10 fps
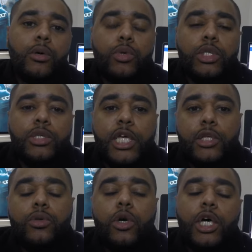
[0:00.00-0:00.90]
I want to let
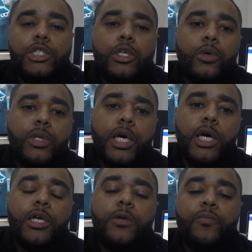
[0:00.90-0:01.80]
you guys know
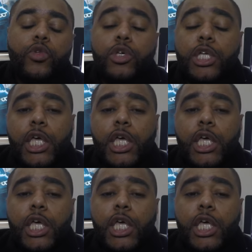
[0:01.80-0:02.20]
that you're going